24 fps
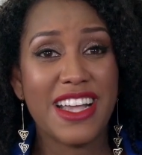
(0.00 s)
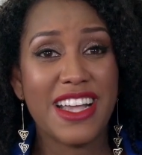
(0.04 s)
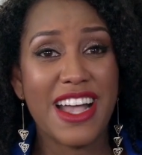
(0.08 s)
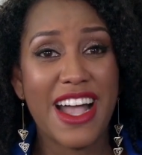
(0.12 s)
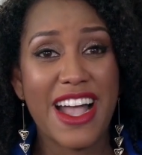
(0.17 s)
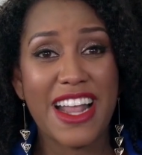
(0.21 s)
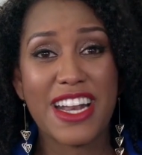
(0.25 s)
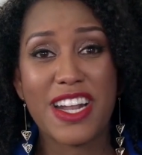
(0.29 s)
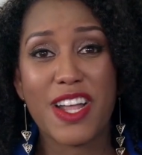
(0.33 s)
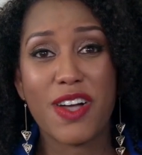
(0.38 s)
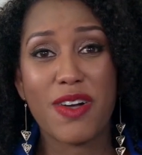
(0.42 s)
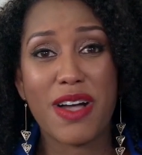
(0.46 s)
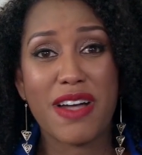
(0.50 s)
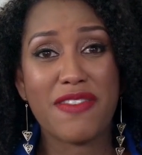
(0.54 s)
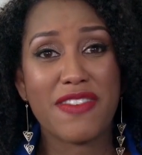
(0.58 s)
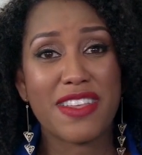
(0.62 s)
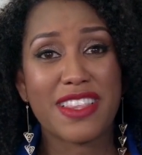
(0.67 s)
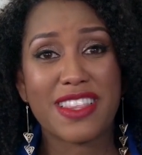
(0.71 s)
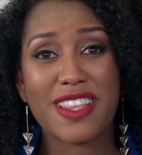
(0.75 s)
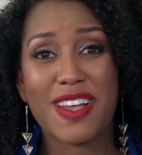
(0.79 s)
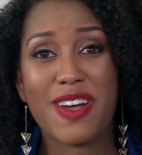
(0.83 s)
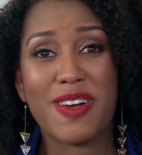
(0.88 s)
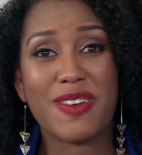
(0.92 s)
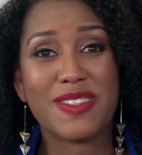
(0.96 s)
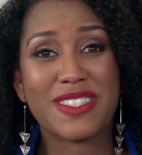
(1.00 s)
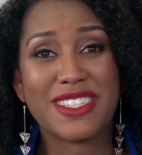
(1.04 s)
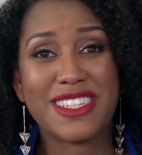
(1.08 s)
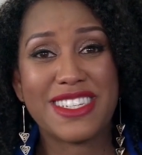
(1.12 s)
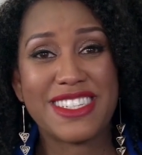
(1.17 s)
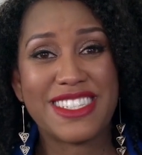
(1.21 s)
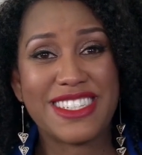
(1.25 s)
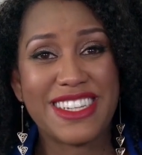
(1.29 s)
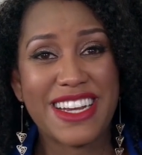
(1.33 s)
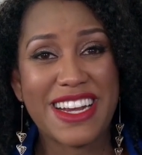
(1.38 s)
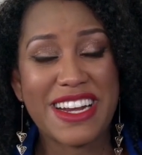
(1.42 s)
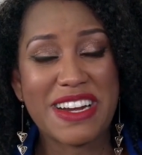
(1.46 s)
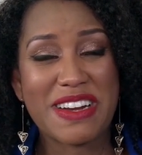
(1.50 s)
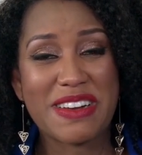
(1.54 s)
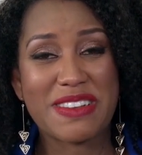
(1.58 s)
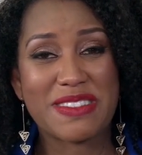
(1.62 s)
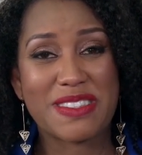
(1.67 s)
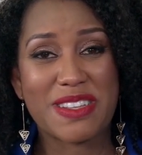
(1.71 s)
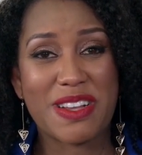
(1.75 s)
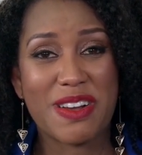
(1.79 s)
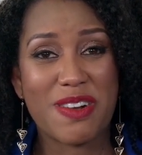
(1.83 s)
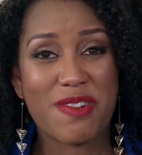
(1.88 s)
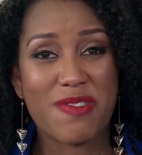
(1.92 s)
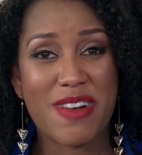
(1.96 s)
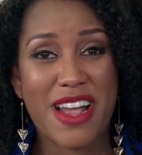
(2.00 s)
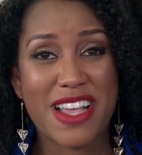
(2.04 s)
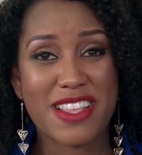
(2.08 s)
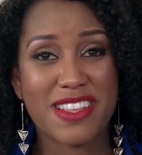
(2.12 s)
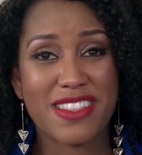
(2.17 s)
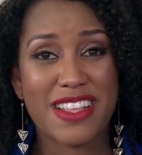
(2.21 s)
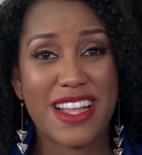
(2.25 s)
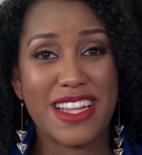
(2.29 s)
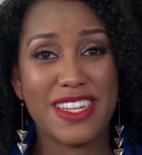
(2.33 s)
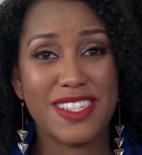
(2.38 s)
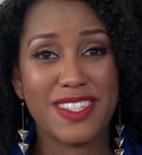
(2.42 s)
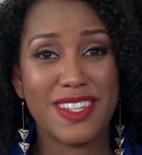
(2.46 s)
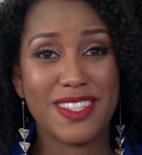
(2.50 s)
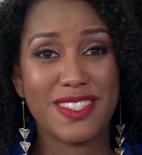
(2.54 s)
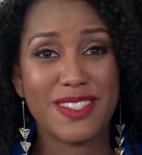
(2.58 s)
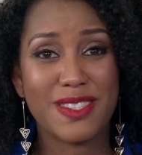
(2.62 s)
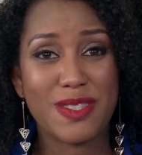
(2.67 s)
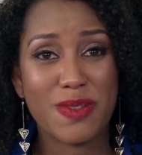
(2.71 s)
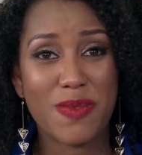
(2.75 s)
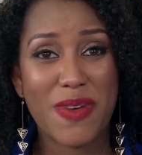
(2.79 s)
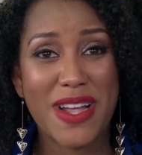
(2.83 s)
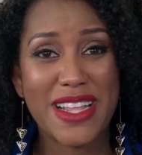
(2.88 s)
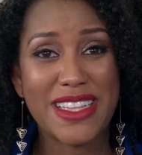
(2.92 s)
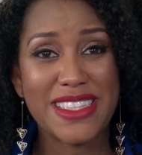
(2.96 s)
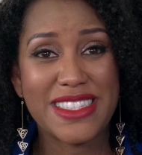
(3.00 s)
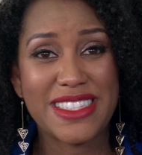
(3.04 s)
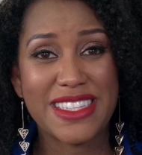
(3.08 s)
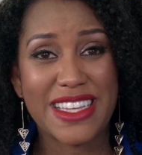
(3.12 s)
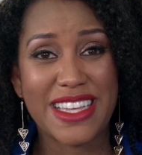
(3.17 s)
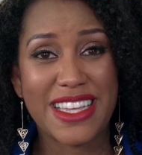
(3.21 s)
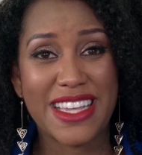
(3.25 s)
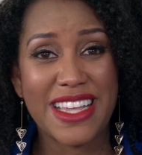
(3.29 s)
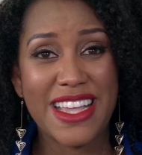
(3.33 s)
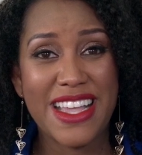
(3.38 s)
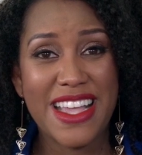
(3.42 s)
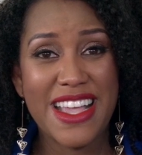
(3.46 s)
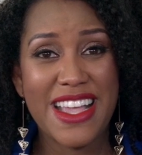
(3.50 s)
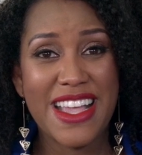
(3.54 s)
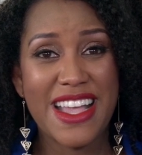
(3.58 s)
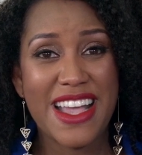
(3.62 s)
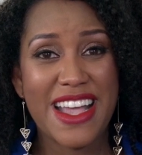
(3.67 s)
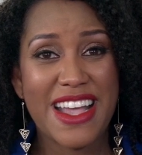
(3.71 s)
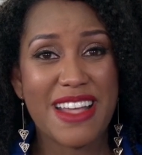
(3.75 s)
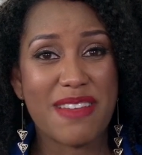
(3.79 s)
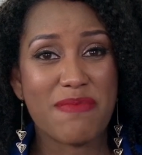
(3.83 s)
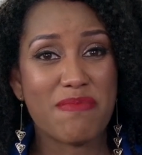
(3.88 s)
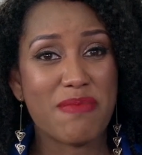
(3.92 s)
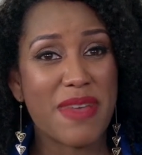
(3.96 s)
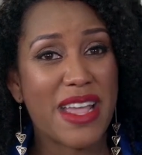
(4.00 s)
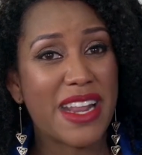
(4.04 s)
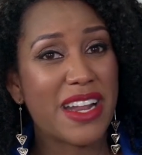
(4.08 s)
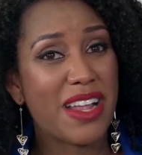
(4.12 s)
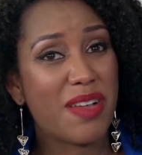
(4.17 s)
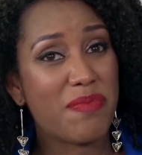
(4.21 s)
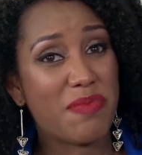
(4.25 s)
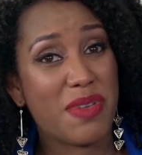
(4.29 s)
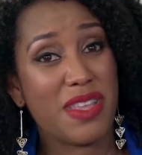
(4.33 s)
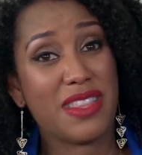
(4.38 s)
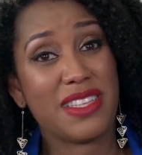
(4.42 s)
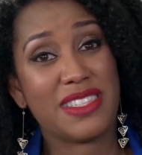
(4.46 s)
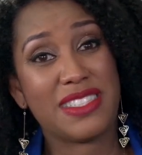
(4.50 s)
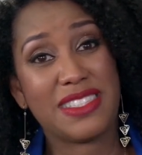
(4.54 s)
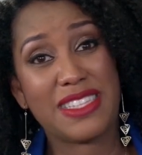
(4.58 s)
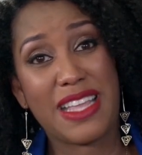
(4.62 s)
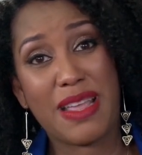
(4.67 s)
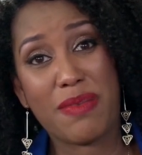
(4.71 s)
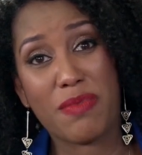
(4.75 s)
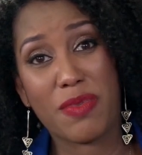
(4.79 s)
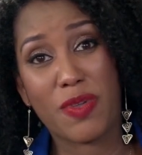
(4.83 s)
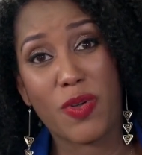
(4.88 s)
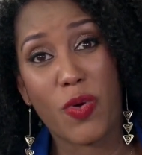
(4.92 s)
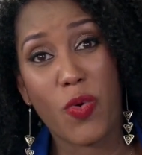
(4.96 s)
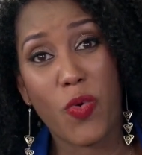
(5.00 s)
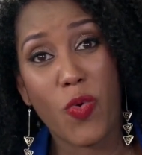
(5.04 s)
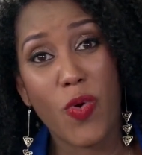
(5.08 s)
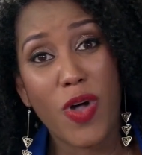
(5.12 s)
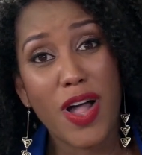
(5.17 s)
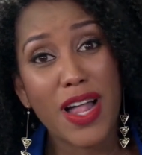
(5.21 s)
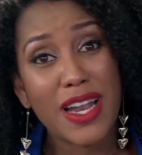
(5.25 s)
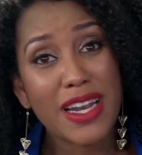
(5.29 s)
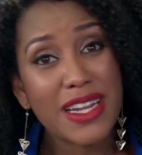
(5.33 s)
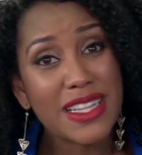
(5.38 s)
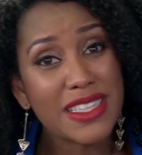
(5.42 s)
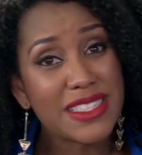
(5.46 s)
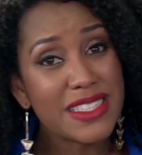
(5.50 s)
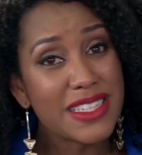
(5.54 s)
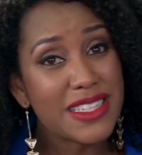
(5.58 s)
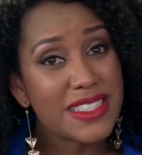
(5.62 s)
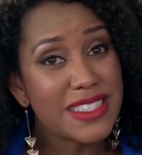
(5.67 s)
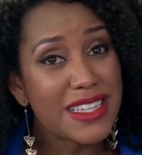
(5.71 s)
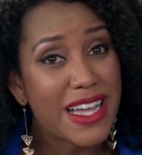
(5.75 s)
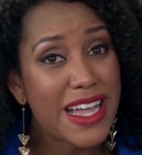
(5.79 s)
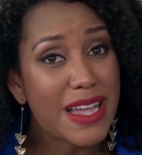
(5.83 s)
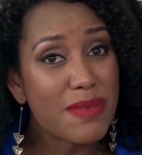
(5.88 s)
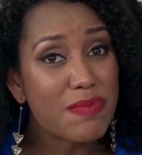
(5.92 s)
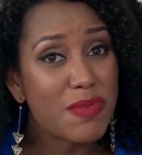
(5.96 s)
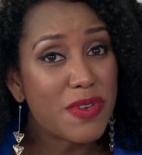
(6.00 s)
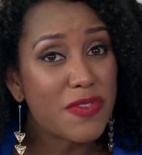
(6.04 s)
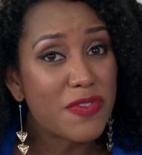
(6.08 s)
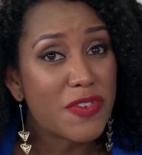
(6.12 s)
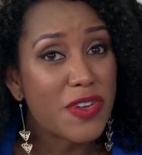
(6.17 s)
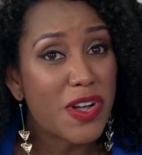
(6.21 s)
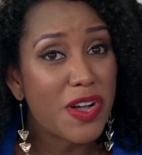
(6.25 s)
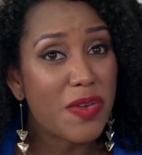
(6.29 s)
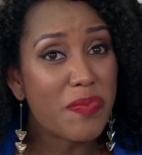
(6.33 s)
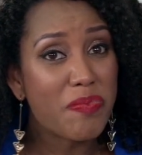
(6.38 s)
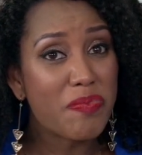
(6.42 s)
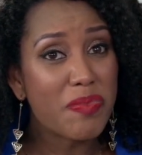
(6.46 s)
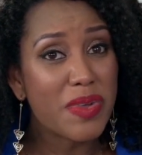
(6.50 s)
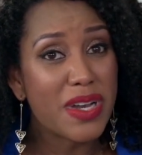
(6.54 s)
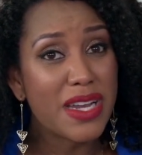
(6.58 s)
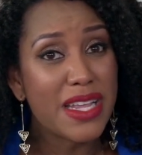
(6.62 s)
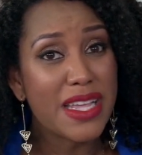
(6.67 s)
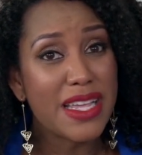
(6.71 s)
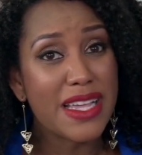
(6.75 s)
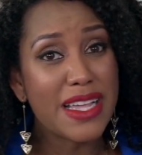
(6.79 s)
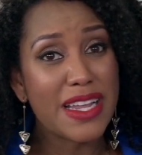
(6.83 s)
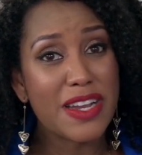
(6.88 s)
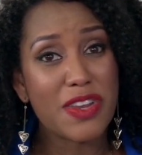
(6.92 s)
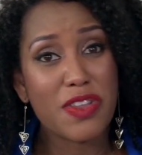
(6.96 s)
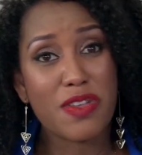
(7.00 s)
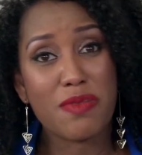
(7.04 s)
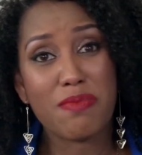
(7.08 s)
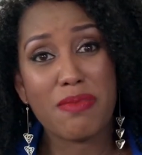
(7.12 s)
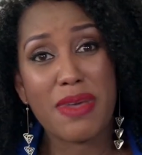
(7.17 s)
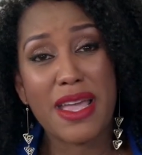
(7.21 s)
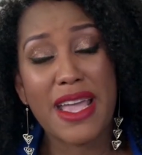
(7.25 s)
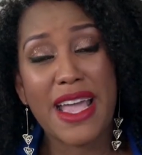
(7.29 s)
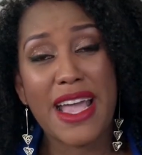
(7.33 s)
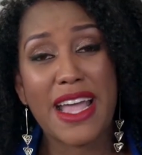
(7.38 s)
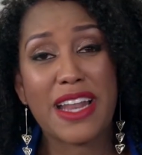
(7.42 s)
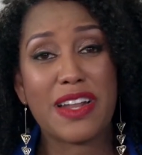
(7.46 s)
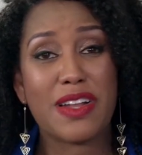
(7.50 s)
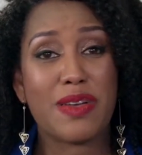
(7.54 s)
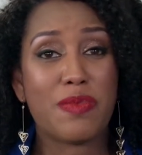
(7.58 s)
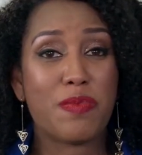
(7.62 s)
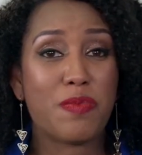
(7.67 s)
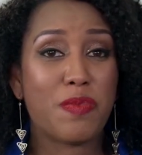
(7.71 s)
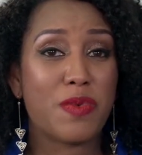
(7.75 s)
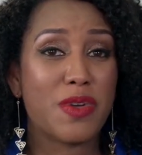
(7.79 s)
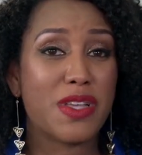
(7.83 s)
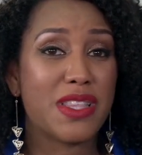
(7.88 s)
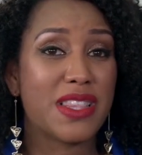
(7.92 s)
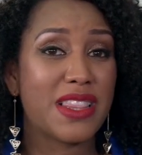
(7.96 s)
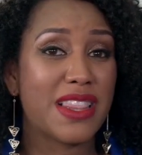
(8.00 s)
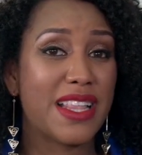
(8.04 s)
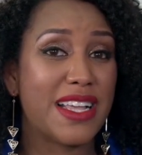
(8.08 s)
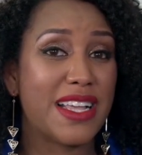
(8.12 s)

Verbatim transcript: I now have a thousand shares rather than just twenty. It may not be the same quality type of company and you may end up with